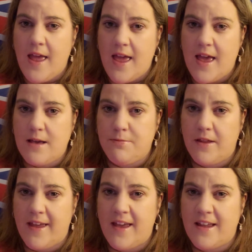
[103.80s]

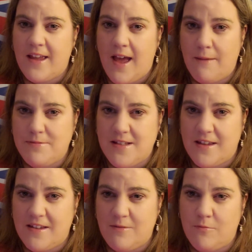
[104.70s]
eggplant,
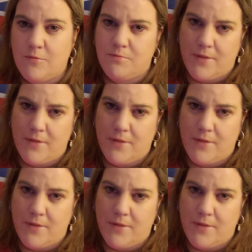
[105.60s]
capsicum,